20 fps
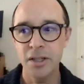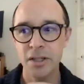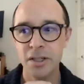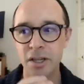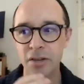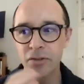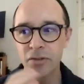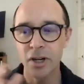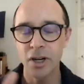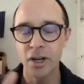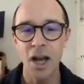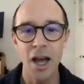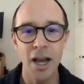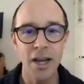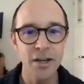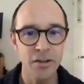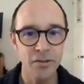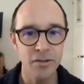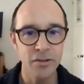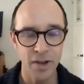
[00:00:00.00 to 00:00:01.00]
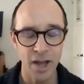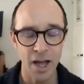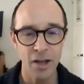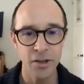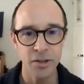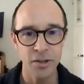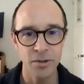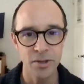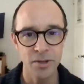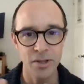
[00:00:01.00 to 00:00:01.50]
different kind of
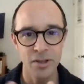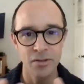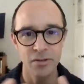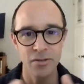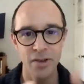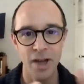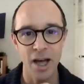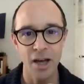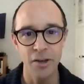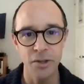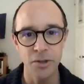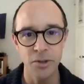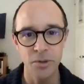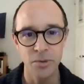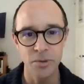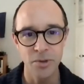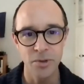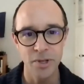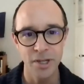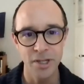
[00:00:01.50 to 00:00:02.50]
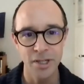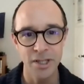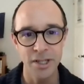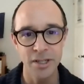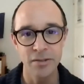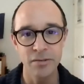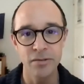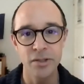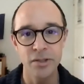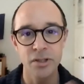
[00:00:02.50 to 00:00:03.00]
value than the value that
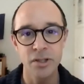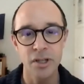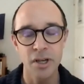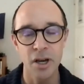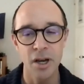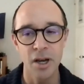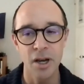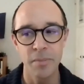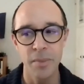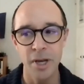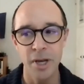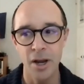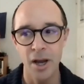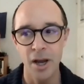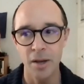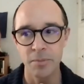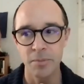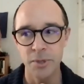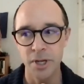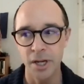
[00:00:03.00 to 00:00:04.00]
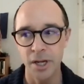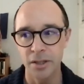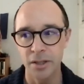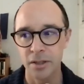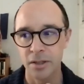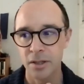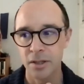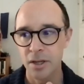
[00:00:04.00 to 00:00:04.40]
gives an object